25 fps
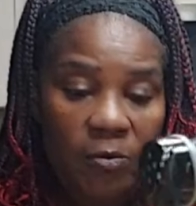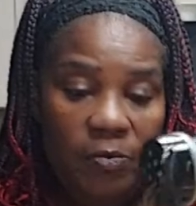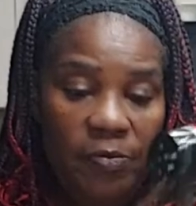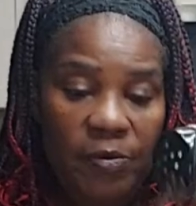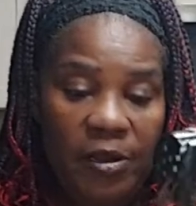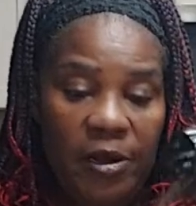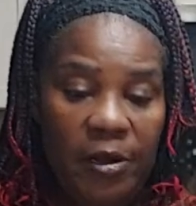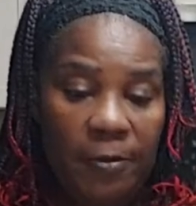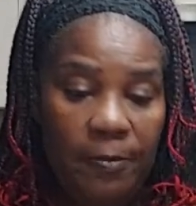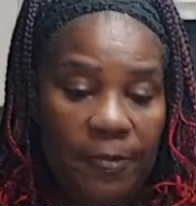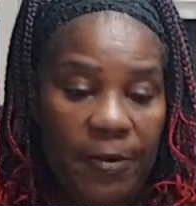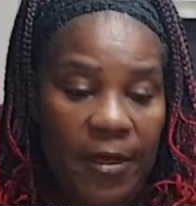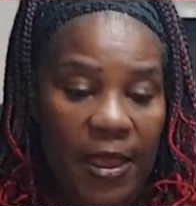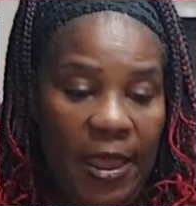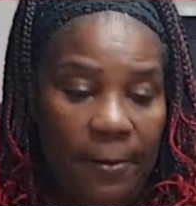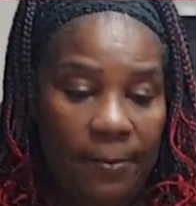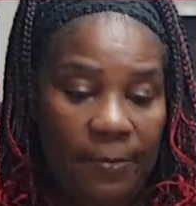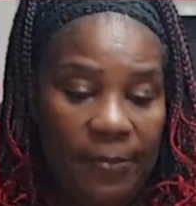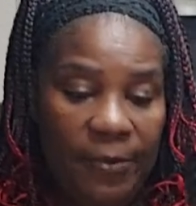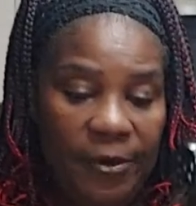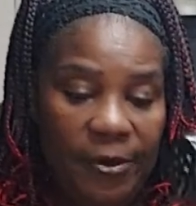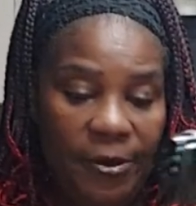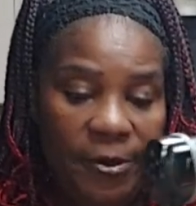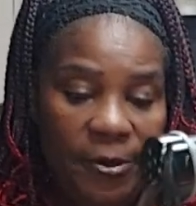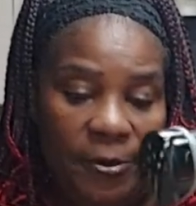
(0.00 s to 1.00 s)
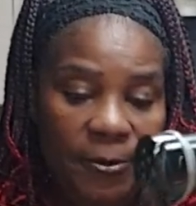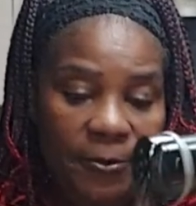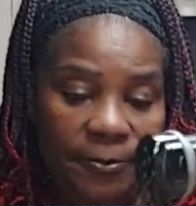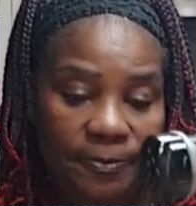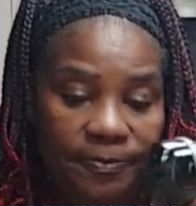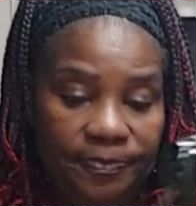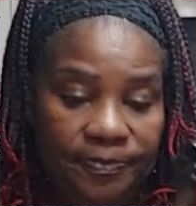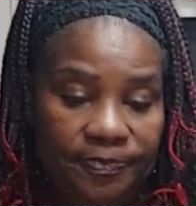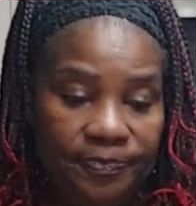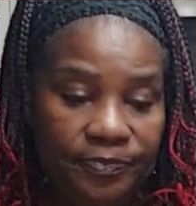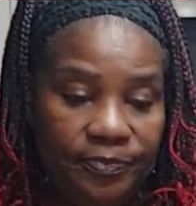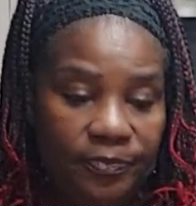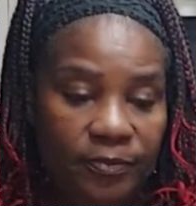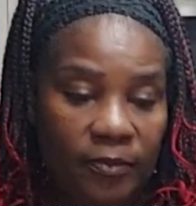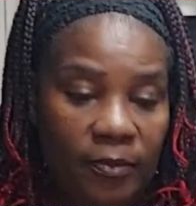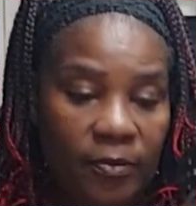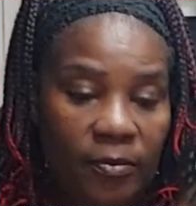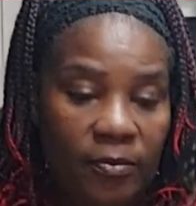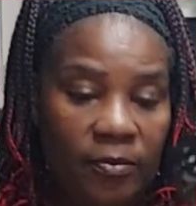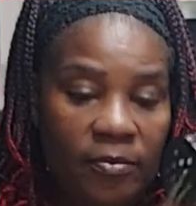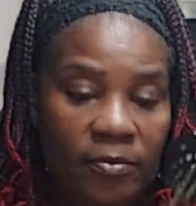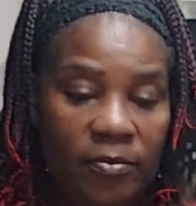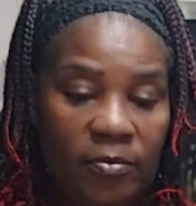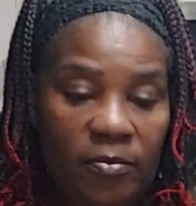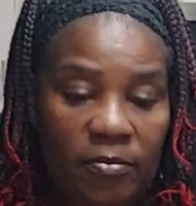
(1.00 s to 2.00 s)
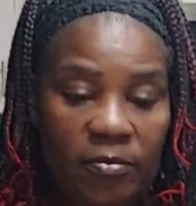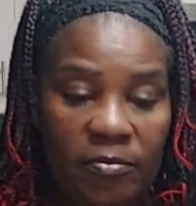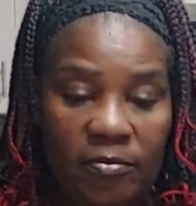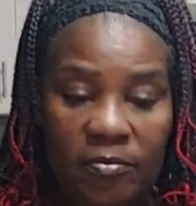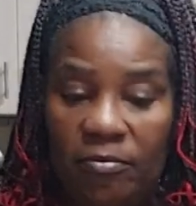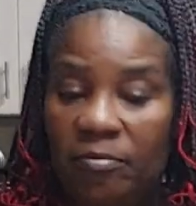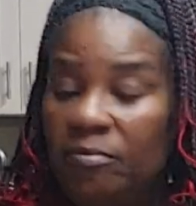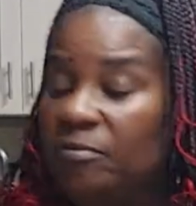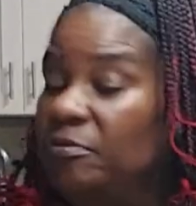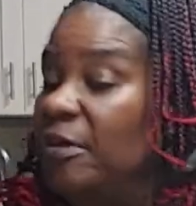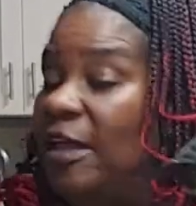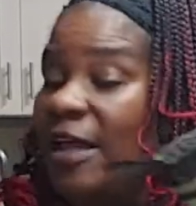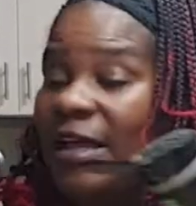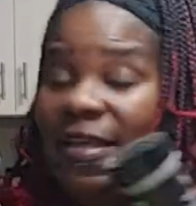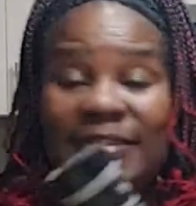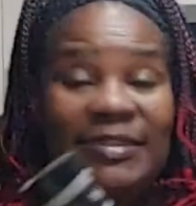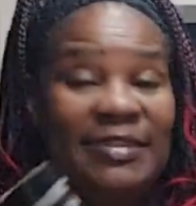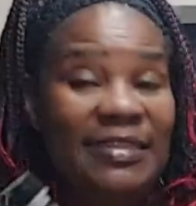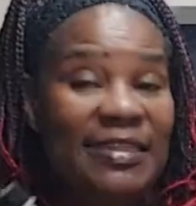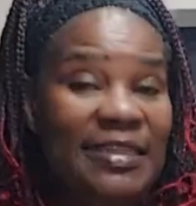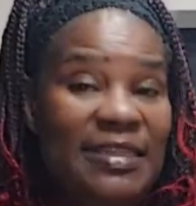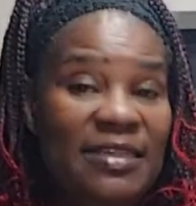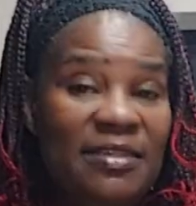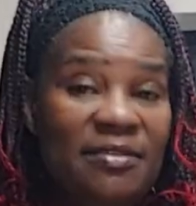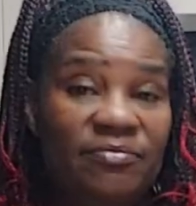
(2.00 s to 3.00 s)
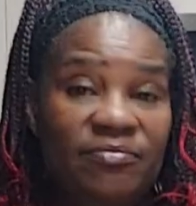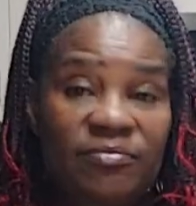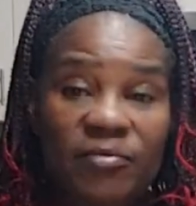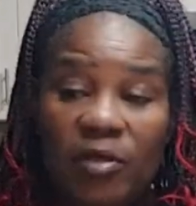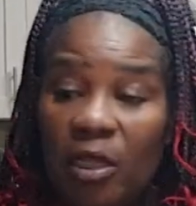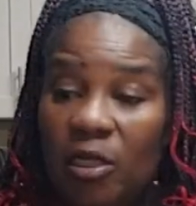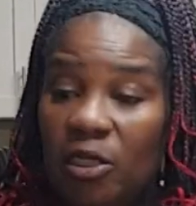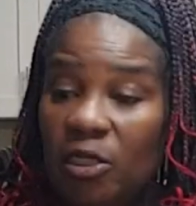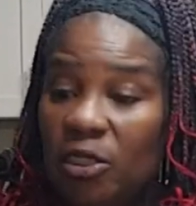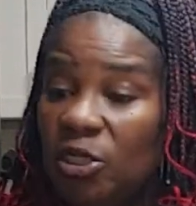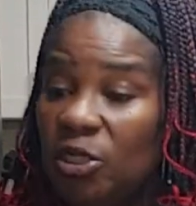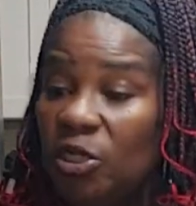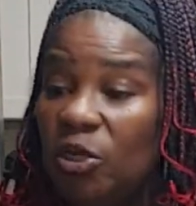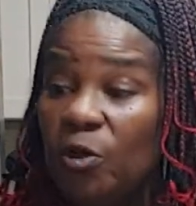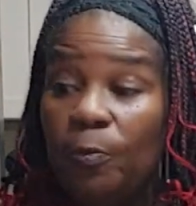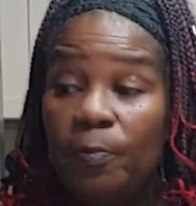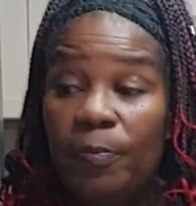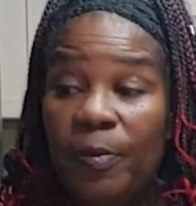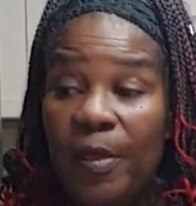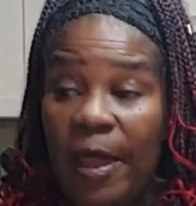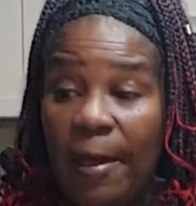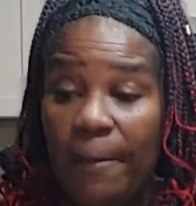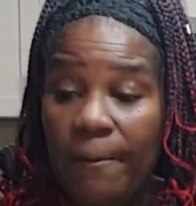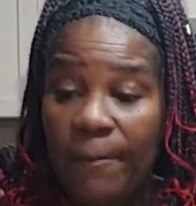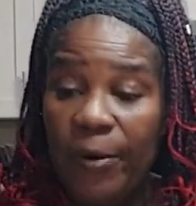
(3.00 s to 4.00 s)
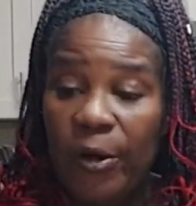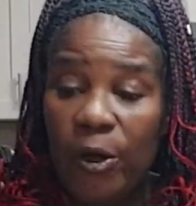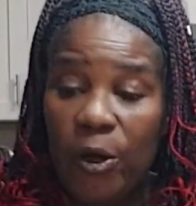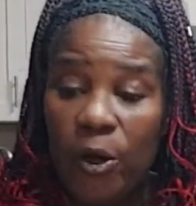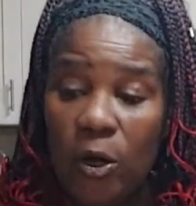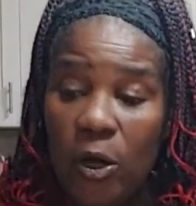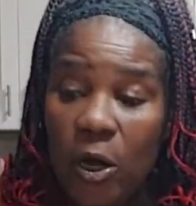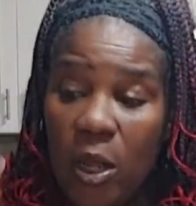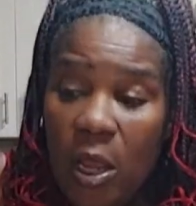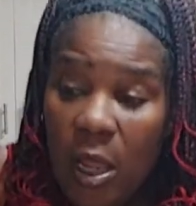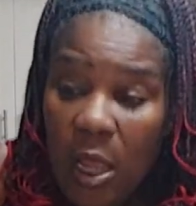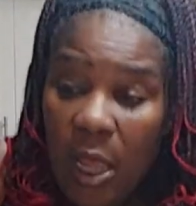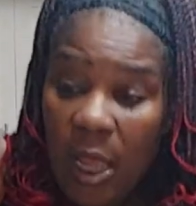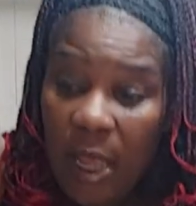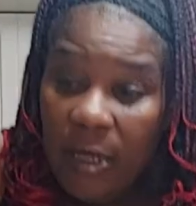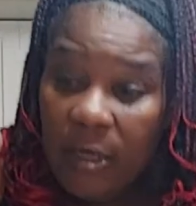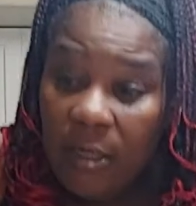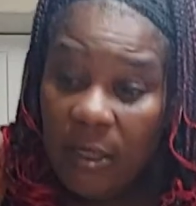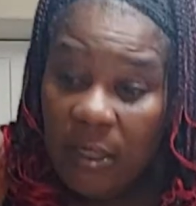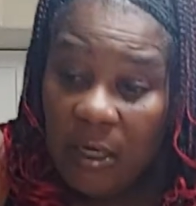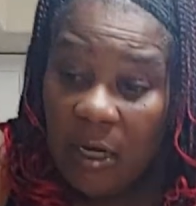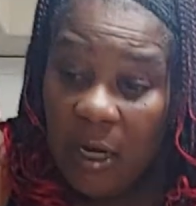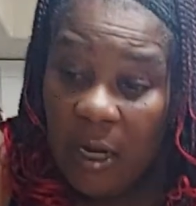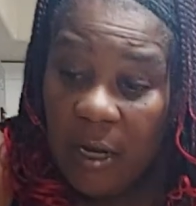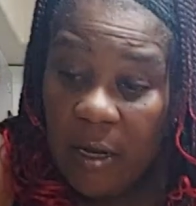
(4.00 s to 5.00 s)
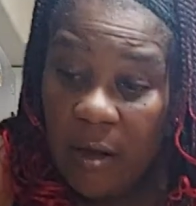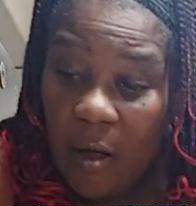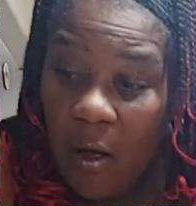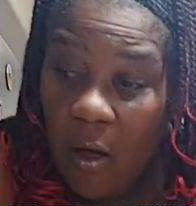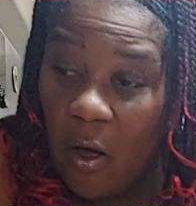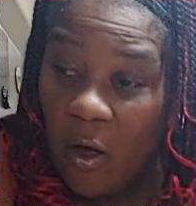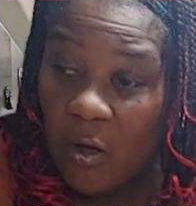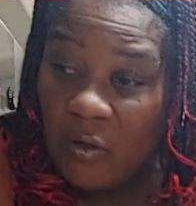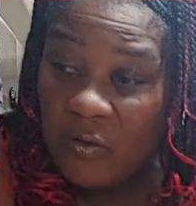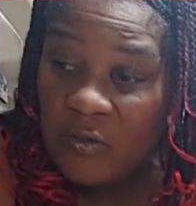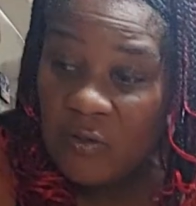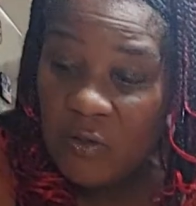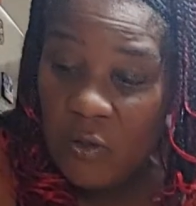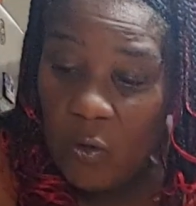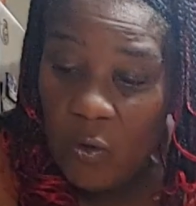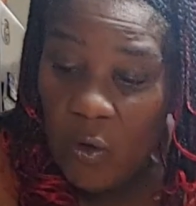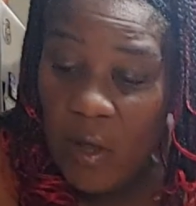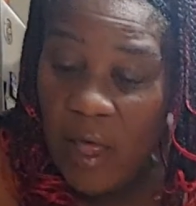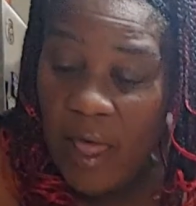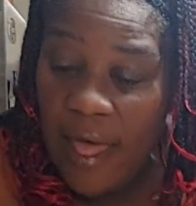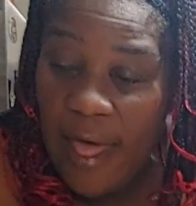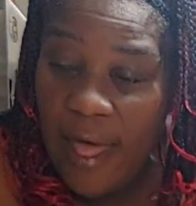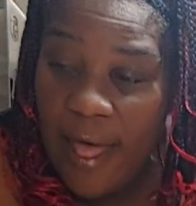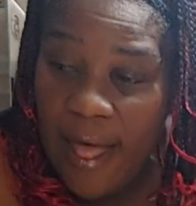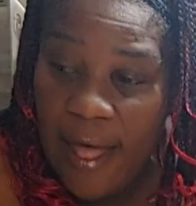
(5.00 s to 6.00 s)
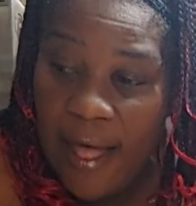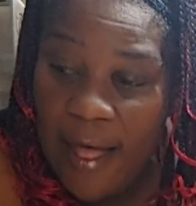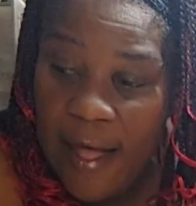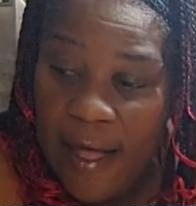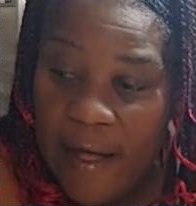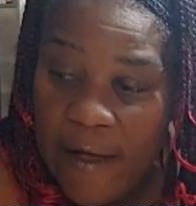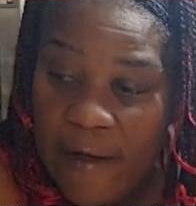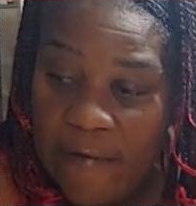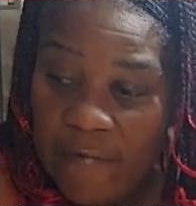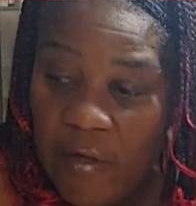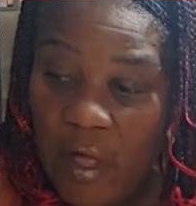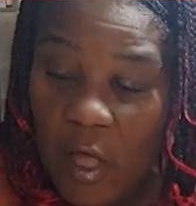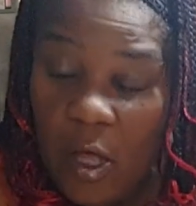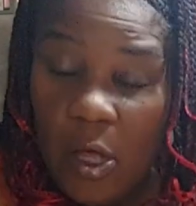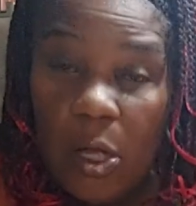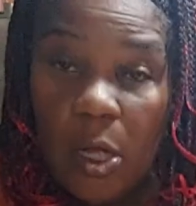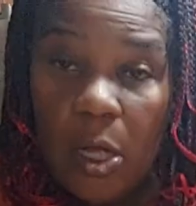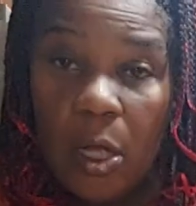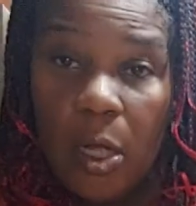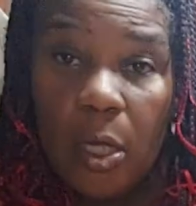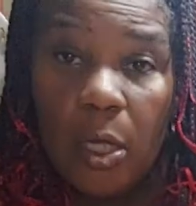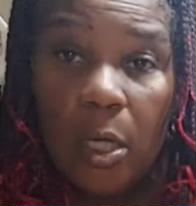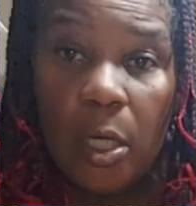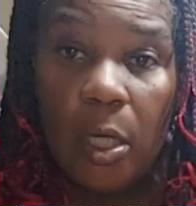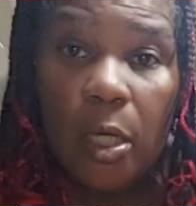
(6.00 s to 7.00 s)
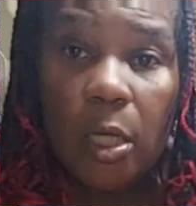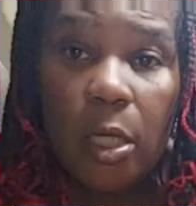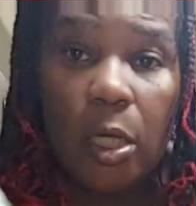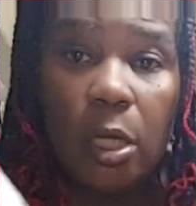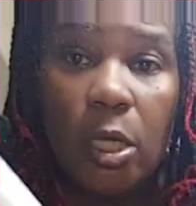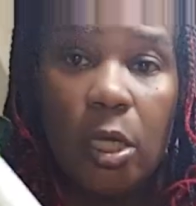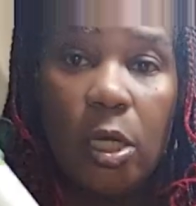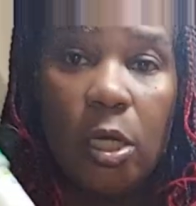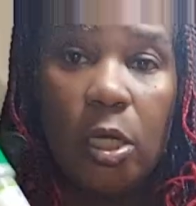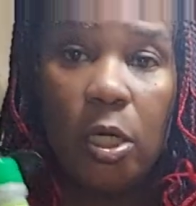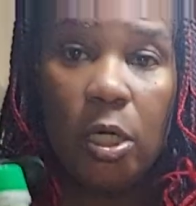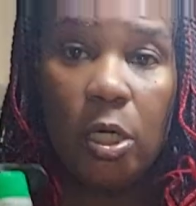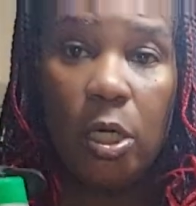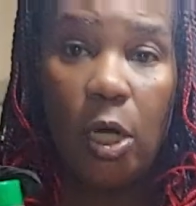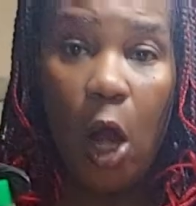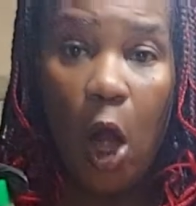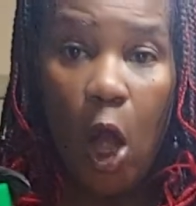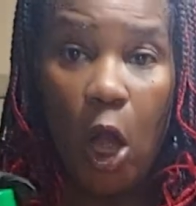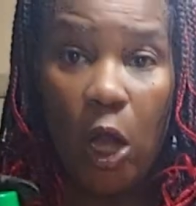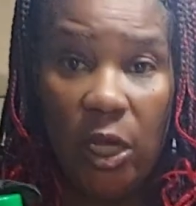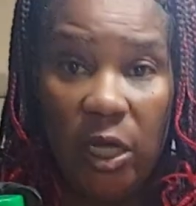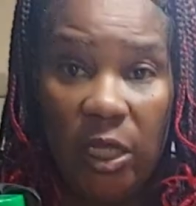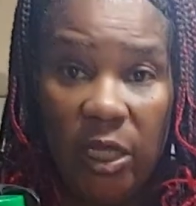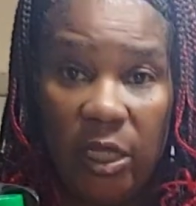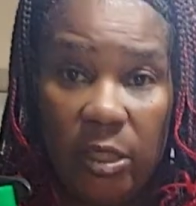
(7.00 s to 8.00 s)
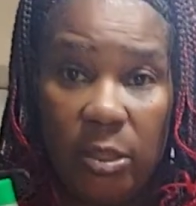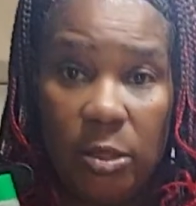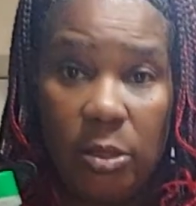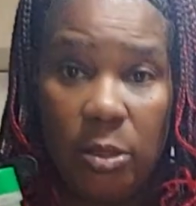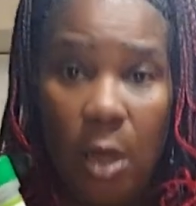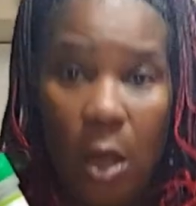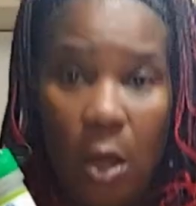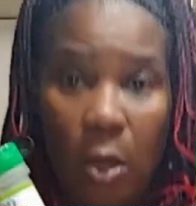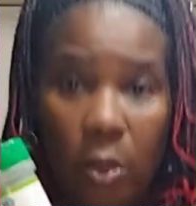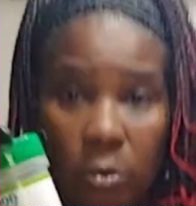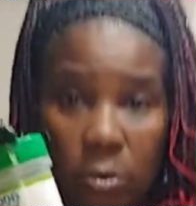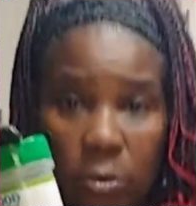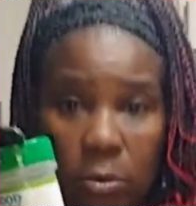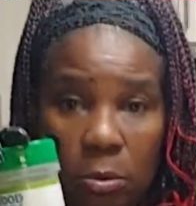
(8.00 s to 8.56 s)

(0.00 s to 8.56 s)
bit of pepper. That's it, a little pepper. And then I also have garlic salt,